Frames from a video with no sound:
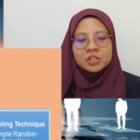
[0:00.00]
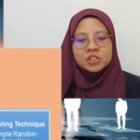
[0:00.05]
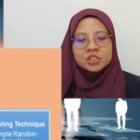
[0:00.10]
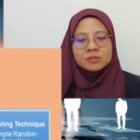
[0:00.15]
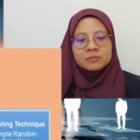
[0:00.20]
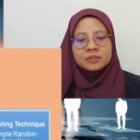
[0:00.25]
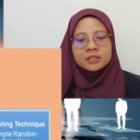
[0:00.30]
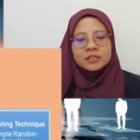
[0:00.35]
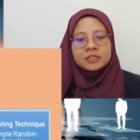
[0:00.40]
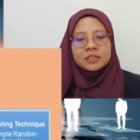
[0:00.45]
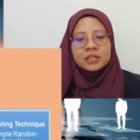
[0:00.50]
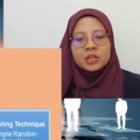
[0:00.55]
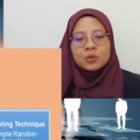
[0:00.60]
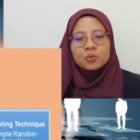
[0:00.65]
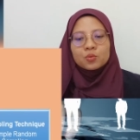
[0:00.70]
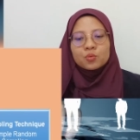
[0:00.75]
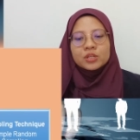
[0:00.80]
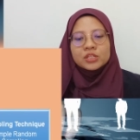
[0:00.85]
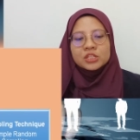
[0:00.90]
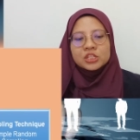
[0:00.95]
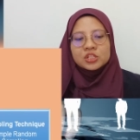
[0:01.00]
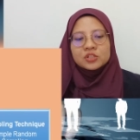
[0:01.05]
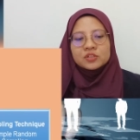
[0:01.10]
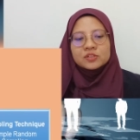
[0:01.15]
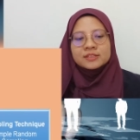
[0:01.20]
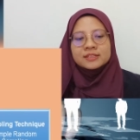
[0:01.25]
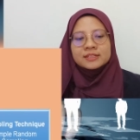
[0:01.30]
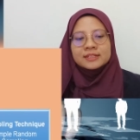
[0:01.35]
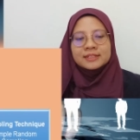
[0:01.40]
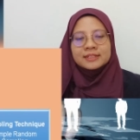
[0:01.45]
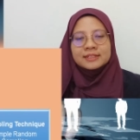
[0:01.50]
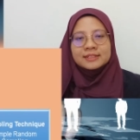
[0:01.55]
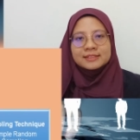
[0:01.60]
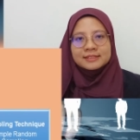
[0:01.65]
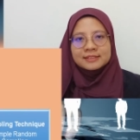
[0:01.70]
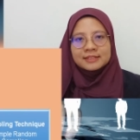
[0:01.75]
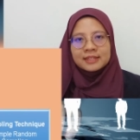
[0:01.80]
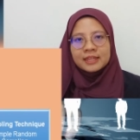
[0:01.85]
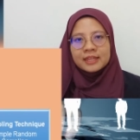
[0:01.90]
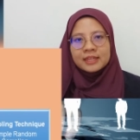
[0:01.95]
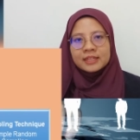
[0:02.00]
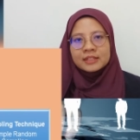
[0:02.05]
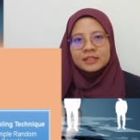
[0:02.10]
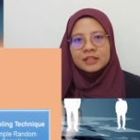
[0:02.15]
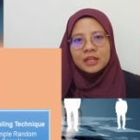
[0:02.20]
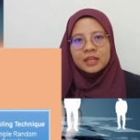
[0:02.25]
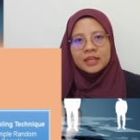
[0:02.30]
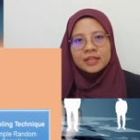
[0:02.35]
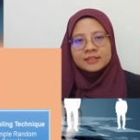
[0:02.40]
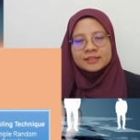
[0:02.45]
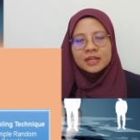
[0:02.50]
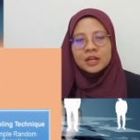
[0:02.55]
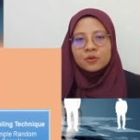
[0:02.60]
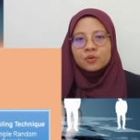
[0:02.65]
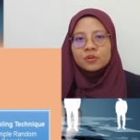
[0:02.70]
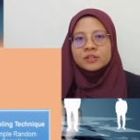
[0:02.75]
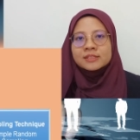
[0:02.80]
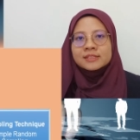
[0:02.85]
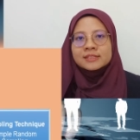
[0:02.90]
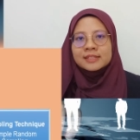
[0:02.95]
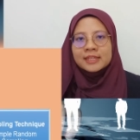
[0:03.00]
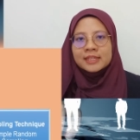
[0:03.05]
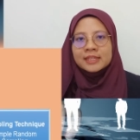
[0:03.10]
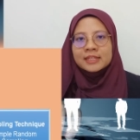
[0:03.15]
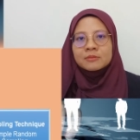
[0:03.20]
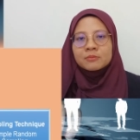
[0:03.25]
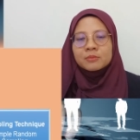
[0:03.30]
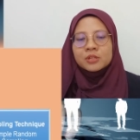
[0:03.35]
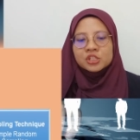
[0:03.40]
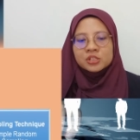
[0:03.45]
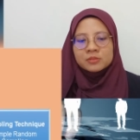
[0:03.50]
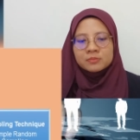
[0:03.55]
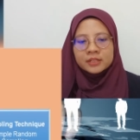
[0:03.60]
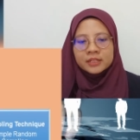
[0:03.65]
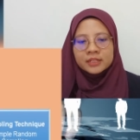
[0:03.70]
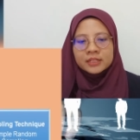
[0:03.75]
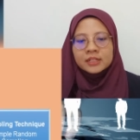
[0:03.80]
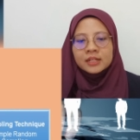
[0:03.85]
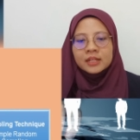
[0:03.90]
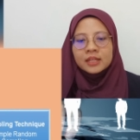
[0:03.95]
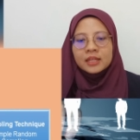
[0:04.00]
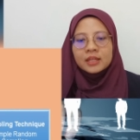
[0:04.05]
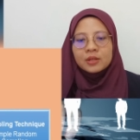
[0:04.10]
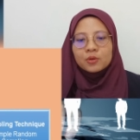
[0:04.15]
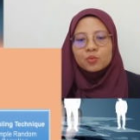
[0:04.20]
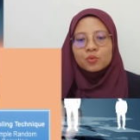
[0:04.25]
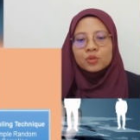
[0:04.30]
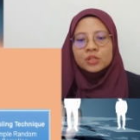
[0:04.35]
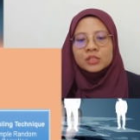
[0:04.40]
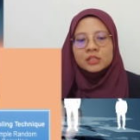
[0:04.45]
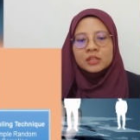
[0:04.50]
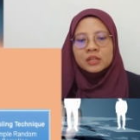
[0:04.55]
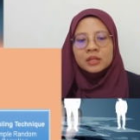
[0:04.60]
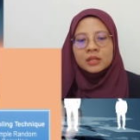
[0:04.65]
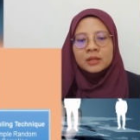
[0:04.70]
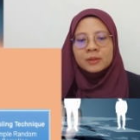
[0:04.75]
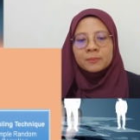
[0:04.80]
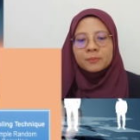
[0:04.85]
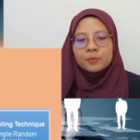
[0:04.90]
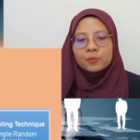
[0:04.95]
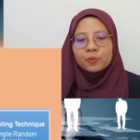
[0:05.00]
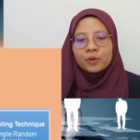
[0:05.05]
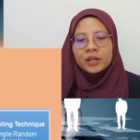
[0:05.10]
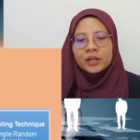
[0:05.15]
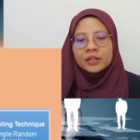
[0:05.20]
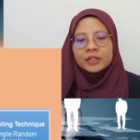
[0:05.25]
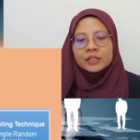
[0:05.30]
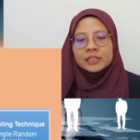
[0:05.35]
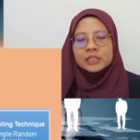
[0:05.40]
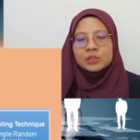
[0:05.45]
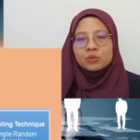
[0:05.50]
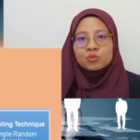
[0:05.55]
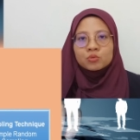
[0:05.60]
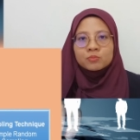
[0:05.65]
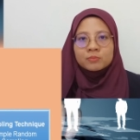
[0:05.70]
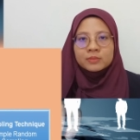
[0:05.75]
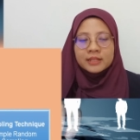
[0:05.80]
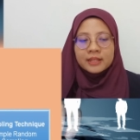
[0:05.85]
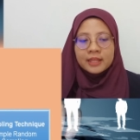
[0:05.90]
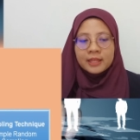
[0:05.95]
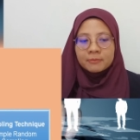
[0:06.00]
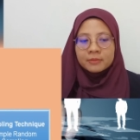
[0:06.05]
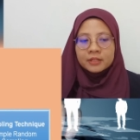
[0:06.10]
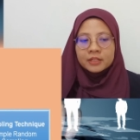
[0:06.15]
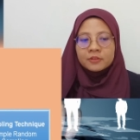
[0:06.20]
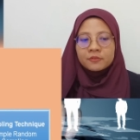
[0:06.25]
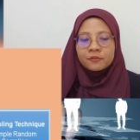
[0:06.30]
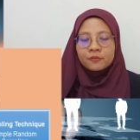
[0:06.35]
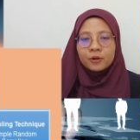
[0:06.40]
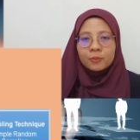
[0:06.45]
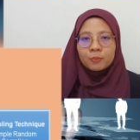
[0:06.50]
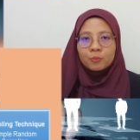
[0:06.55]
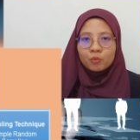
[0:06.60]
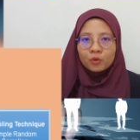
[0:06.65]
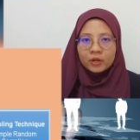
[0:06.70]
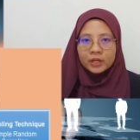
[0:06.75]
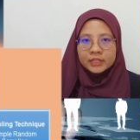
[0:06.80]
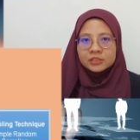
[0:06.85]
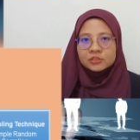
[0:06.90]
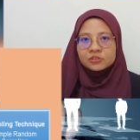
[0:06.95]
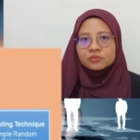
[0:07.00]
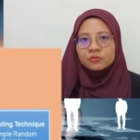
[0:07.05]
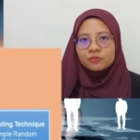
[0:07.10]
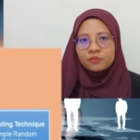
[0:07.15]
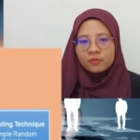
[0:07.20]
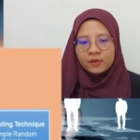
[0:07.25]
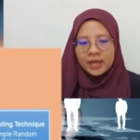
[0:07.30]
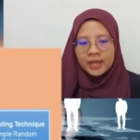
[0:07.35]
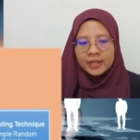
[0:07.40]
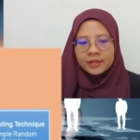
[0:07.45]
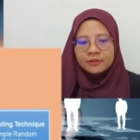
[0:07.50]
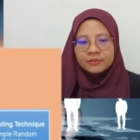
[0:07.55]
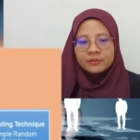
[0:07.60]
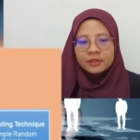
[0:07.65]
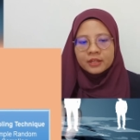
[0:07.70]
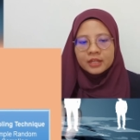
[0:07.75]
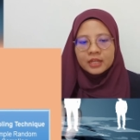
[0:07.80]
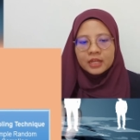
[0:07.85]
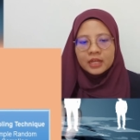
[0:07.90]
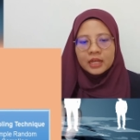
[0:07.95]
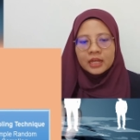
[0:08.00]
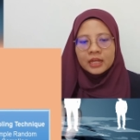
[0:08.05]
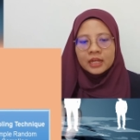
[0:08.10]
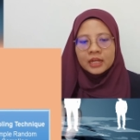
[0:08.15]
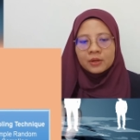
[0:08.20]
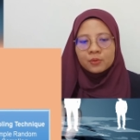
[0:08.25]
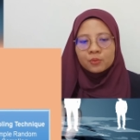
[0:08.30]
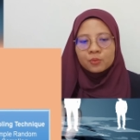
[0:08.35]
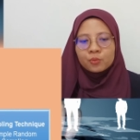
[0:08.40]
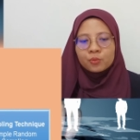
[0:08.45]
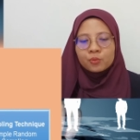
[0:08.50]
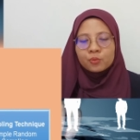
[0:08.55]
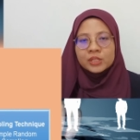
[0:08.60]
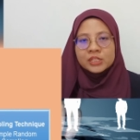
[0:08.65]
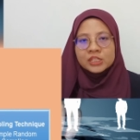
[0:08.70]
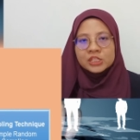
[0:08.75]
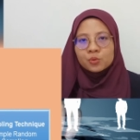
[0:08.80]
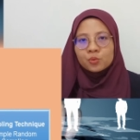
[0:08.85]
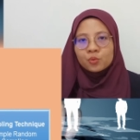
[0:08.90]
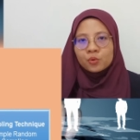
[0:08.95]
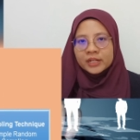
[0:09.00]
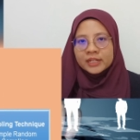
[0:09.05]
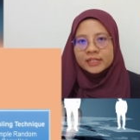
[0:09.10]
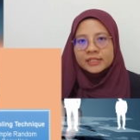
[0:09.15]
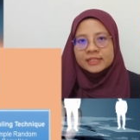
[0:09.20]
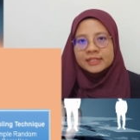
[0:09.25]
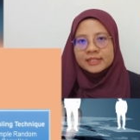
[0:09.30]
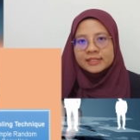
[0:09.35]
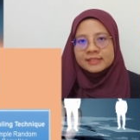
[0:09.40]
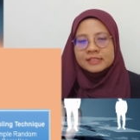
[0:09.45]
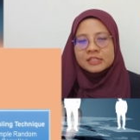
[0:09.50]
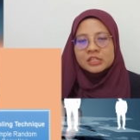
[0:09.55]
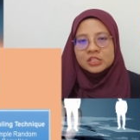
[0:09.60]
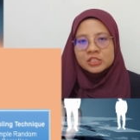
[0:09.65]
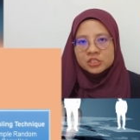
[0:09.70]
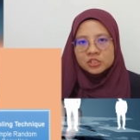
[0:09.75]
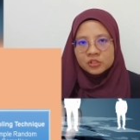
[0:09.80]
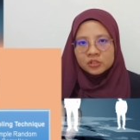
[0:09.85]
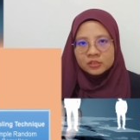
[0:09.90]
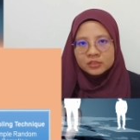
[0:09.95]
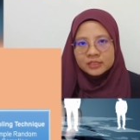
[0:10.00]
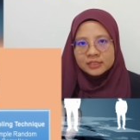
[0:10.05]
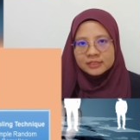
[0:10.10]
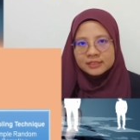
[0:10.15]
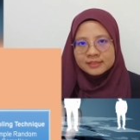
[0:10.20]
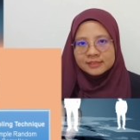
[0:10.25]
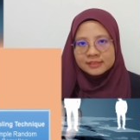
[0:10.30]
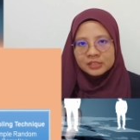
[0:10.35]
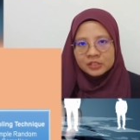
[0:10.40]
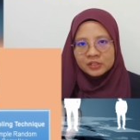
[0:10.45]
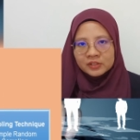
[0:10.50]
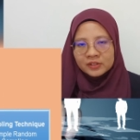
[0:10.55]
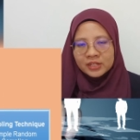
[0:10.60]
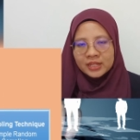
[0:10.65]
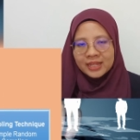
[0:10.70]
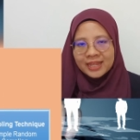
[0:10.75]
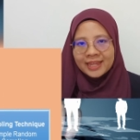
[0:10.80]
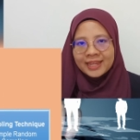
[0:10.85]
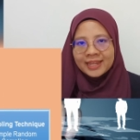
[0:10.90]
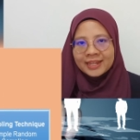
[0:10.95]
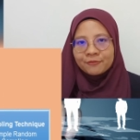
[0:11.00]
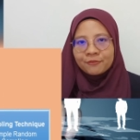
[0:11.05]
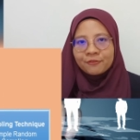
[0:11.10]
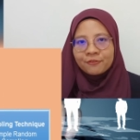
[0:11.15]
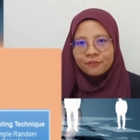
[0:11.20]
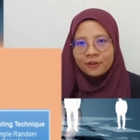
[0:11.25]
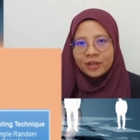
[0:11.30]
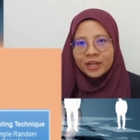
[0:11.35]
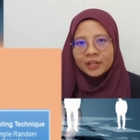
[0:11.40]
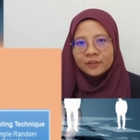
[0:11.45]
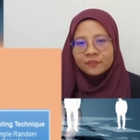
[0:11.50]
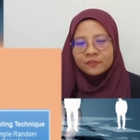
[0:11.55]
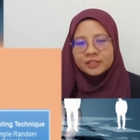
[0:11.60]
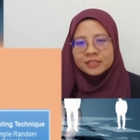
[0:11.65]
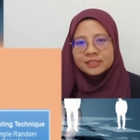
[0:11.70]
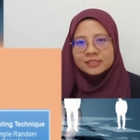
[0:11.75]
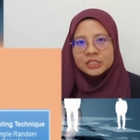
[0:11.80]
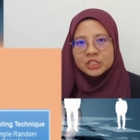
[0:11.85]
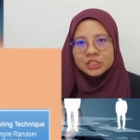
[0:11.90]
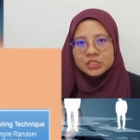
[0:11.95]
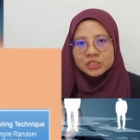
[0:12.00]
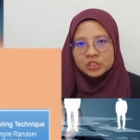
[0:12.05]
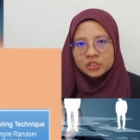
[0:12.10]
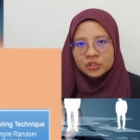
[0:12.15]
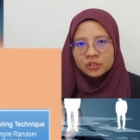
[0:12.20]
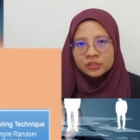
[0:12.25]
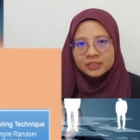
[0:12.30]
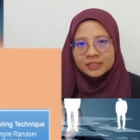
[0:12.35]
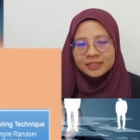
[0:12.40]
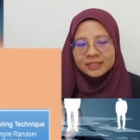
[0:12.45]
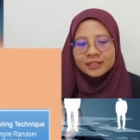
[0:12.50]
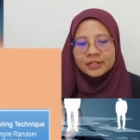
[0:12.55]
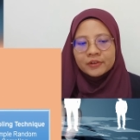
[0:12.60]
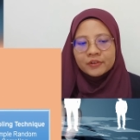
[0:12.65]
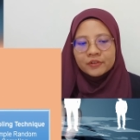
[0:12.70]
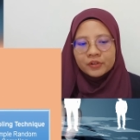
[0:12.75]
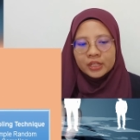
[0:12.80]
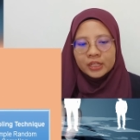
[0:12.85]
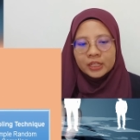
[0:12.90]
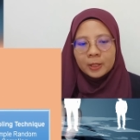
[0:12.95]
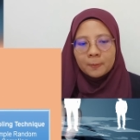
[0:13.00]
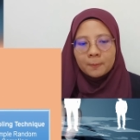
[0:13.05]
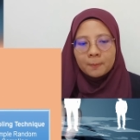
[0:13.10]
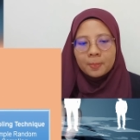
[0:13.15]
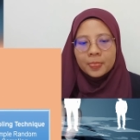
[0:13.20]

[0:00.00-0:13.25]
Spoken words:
measurement. We choose Likert scale as our scale measurement, where it will be labeled from 1 to 5, which 1 is strongly disagree and 5 is strongly agree.